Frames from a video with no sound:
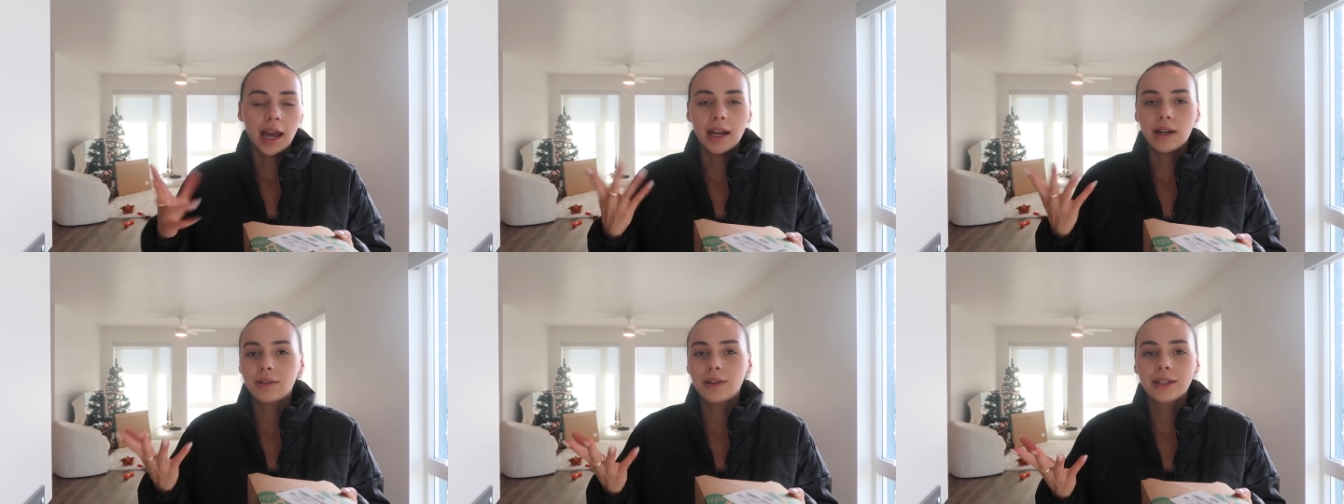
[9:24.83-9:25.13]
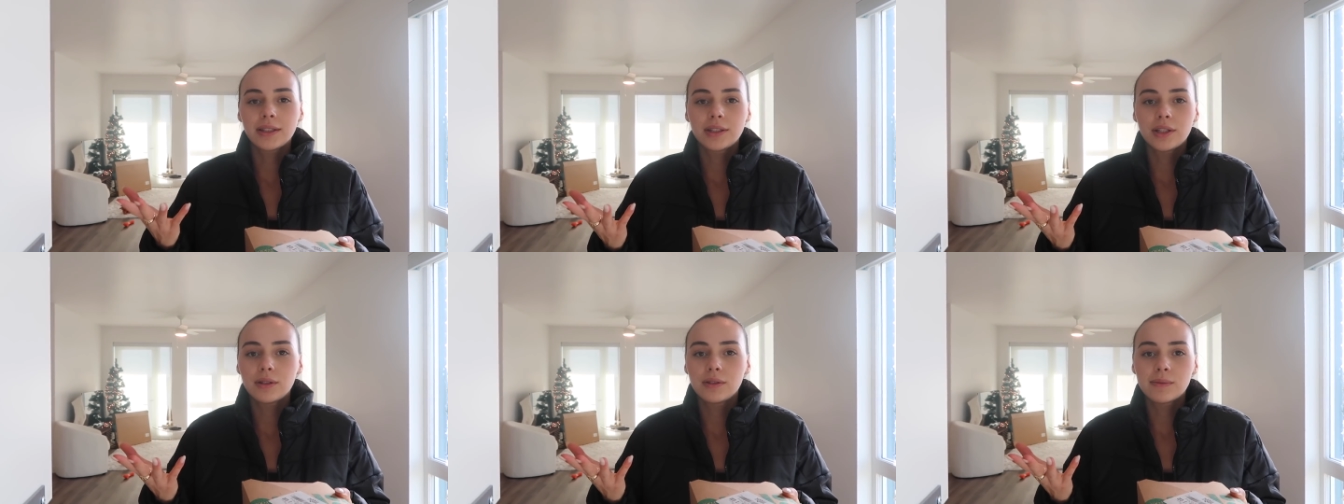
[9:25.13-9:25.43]
I don't
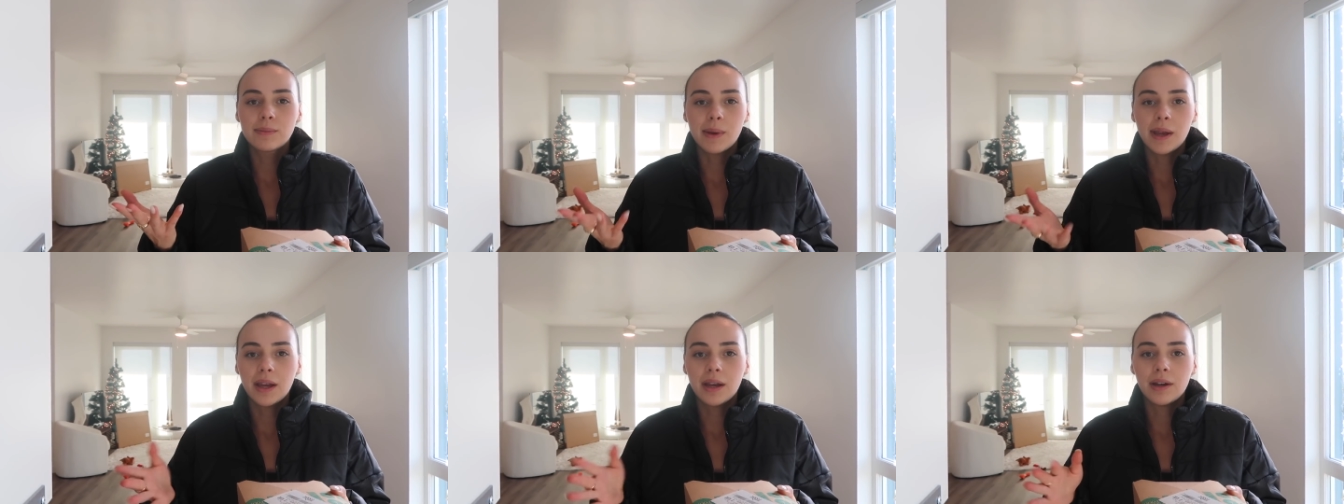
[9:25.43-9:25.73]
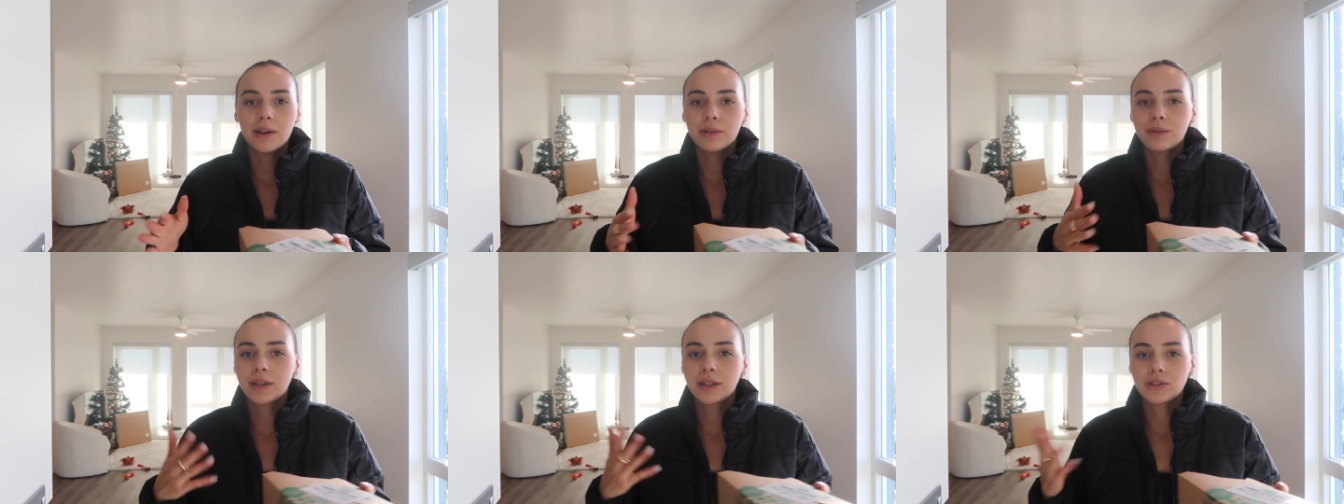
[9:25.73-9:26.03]
like to use
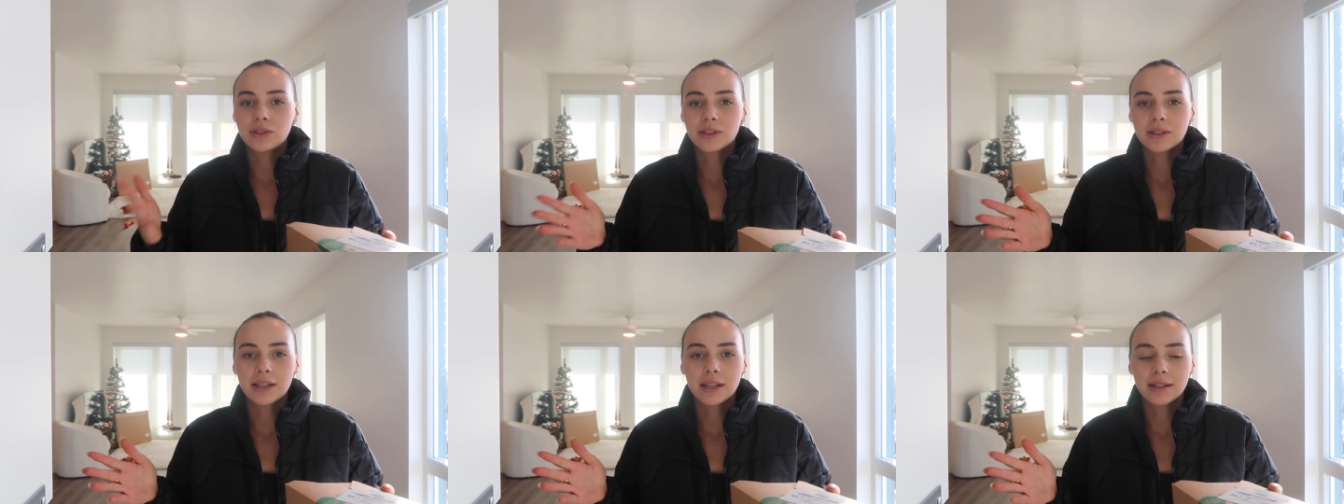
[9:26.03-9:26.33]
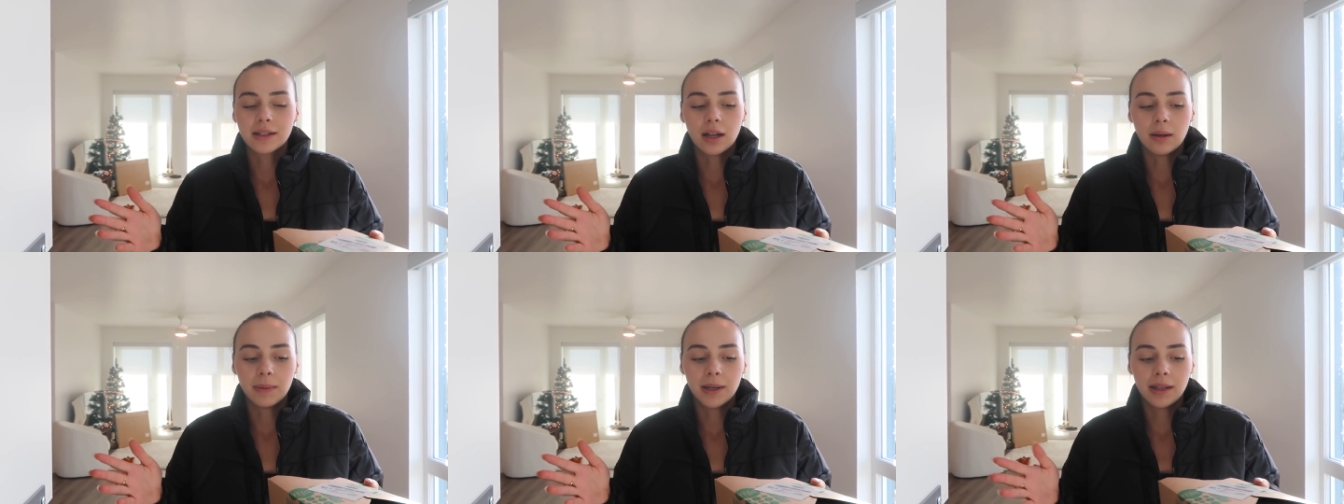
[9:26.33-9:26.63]
mayo. That's just
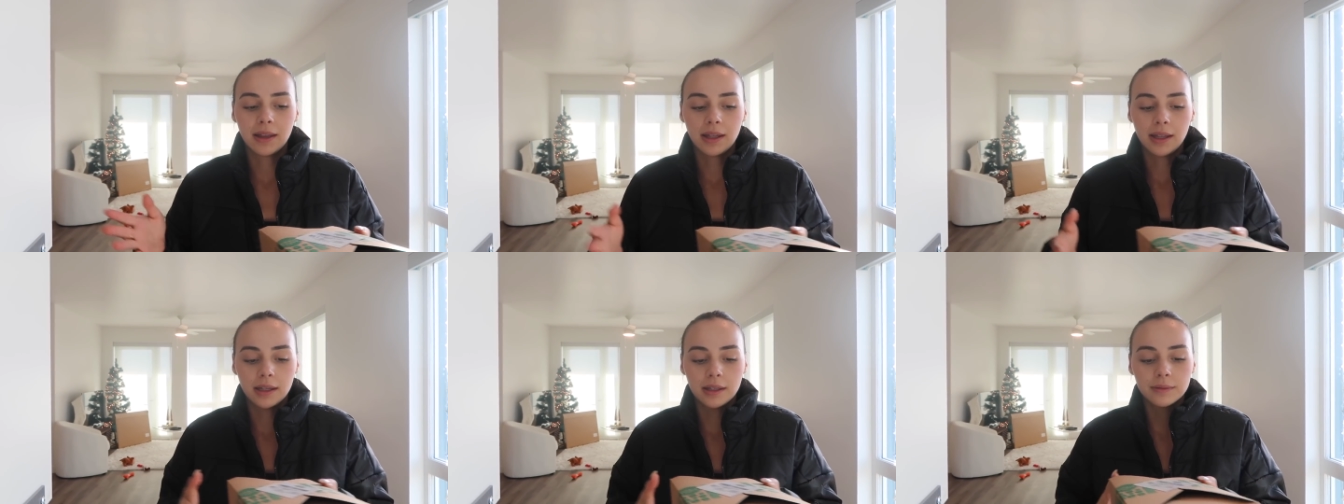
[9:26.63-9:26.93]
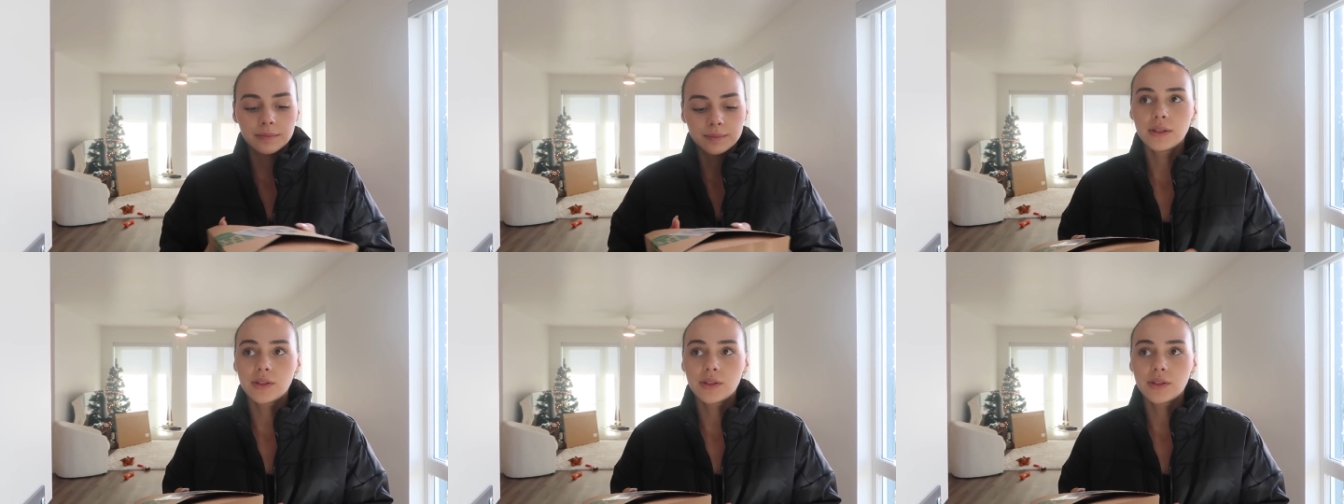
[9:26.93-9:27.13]
like not my thing.